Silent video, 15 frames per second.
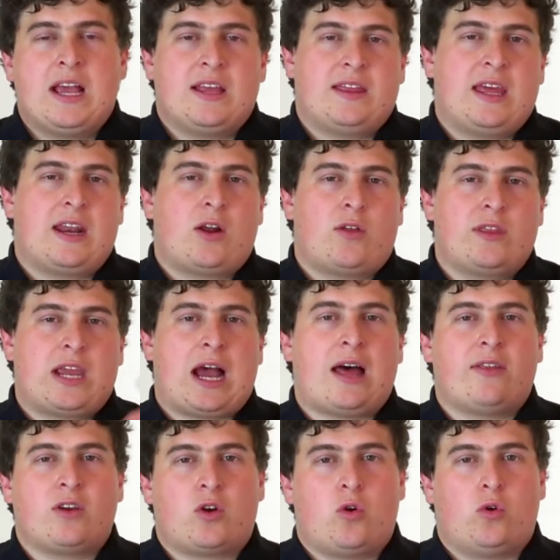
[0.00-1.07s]
Then on the
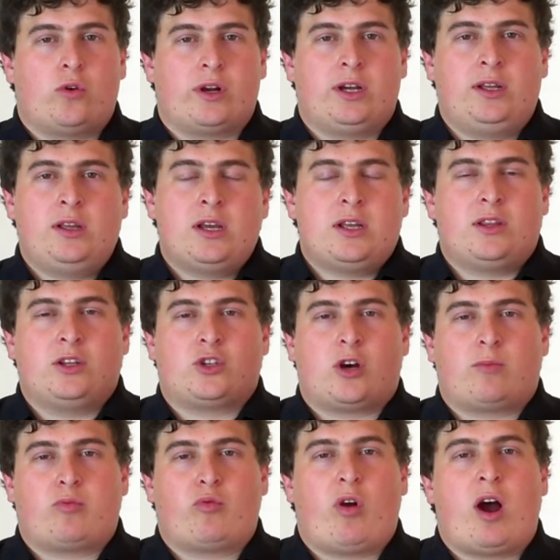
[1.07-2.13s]
other corner, the
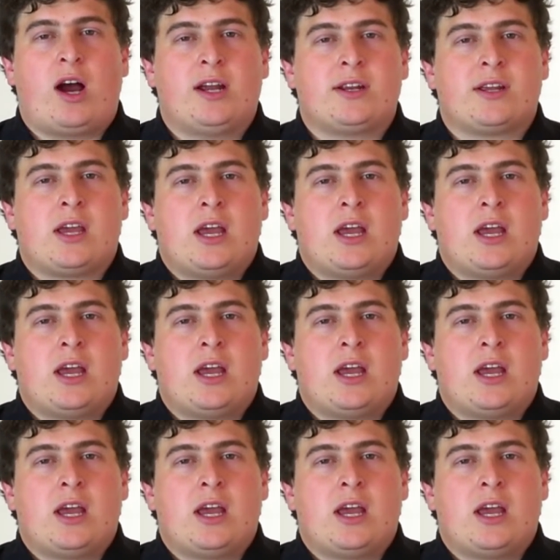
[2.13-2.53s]
top right,